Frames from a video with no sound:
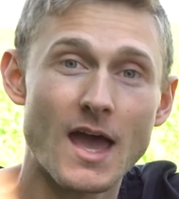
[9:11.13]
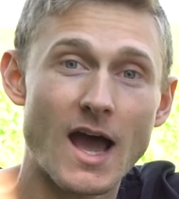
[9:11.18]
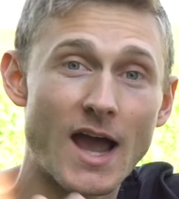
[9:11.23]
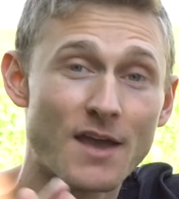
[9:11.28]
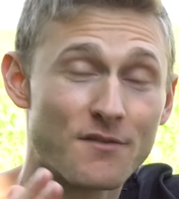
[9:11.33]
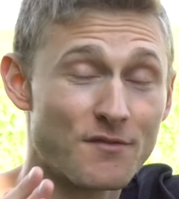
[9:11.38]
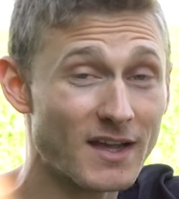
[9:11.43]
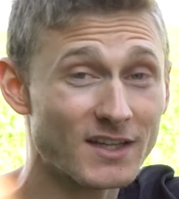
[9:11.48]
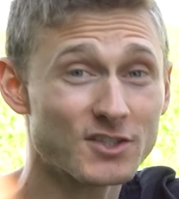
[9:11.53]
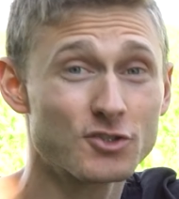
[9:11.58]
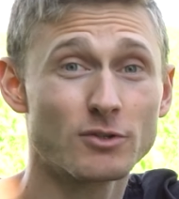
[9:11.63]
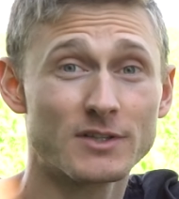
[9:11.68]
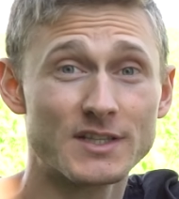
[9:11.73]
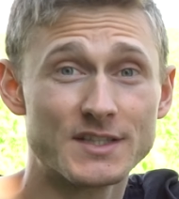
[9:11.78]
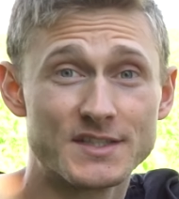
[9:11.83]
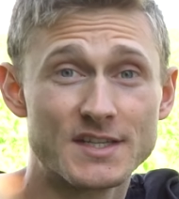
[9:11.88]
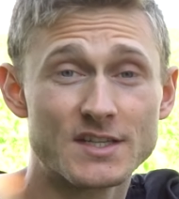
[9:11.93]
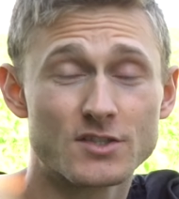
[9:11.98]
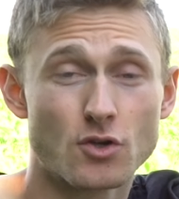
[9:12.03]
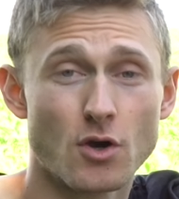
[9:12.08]
I've actually
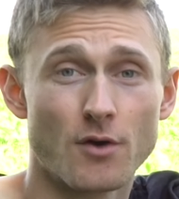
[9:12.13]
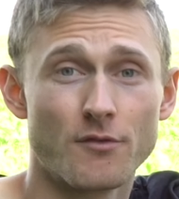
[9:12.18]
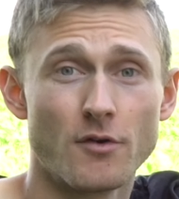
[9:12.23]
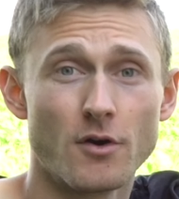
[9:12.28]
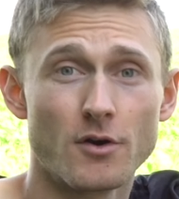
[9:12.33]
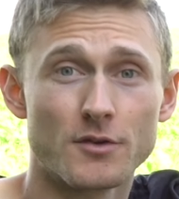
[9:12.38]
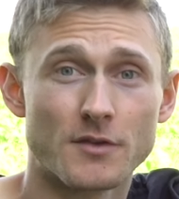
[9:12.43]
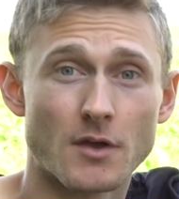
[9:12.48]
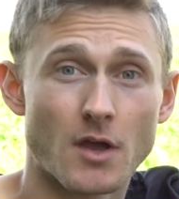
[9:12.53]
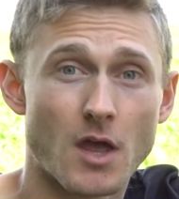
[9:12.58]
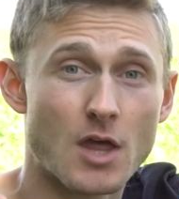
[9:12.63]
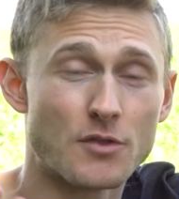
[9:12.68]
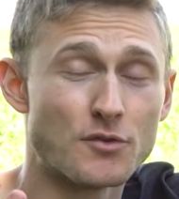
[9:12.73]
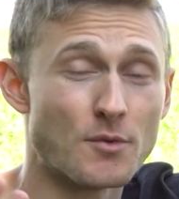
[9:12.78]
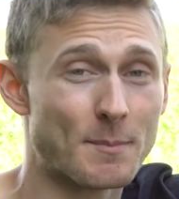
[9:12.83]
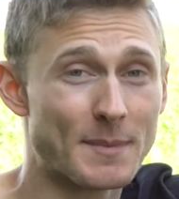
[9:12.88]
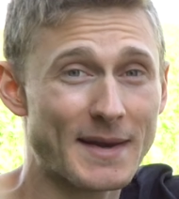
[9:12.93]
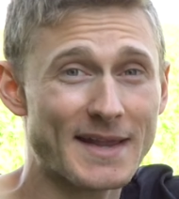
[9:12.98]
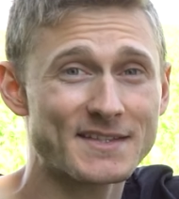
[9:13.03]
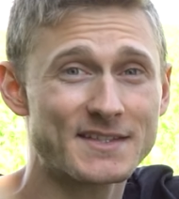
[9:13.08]
discovered the
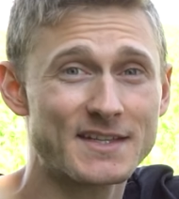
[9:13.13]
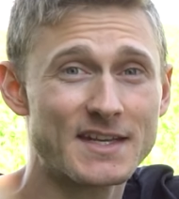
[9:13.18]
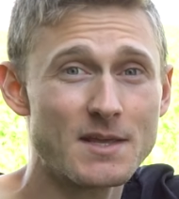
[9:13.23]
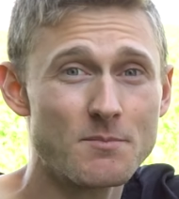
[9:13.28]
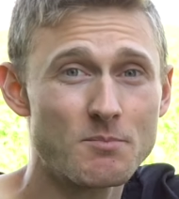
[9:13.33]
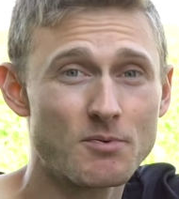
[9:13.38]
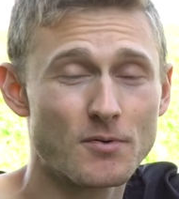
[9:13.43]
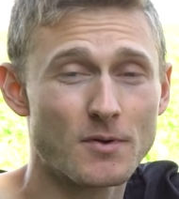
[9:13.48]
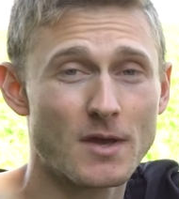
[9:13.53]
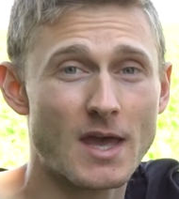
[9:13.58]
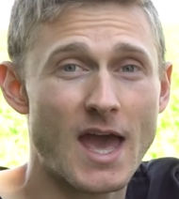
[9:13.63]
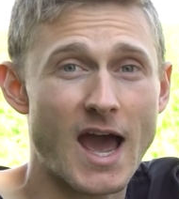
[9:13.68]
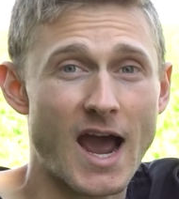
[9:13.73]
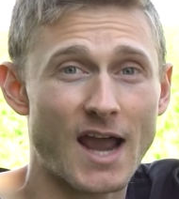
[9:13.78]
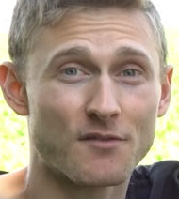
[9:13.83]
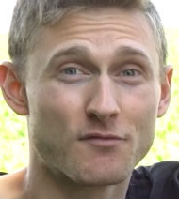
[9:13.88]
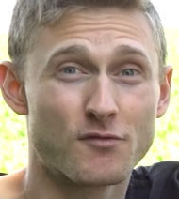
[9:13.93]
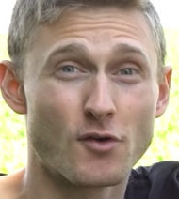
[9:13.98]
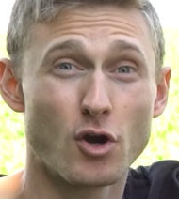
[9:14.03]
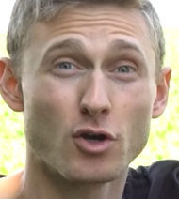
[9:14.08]
plasti-dip,
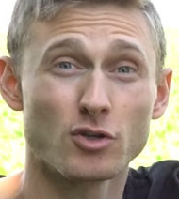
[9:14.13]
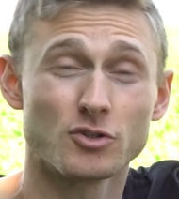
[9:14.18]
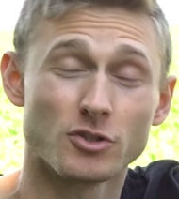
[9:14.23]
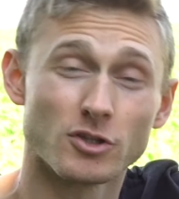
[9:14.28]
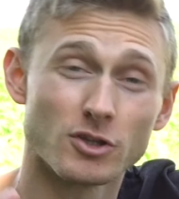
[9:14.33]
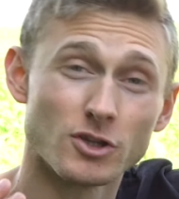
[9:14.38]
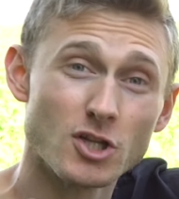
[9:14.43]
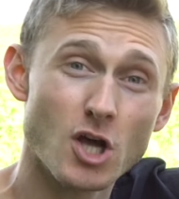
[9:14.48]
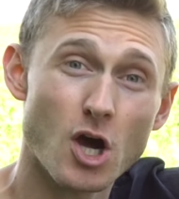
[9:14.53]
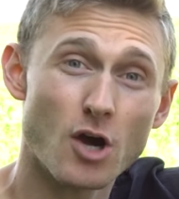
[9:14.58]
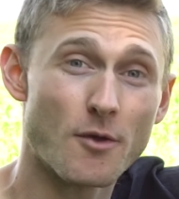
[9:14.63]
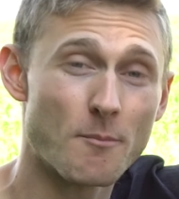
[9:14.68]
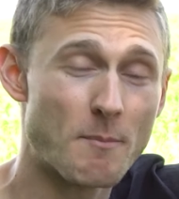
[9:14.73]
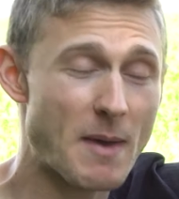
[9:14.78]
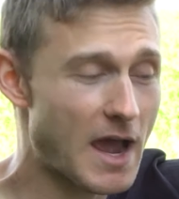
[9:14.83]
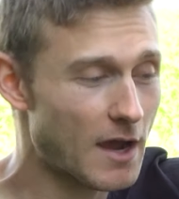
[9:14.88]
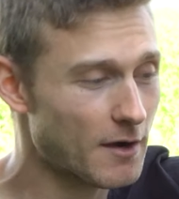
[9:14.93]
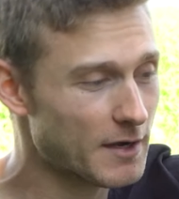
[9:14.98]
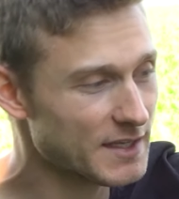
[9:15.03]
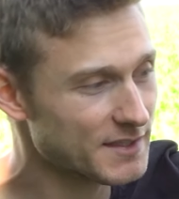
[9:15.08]
I've learned a lot about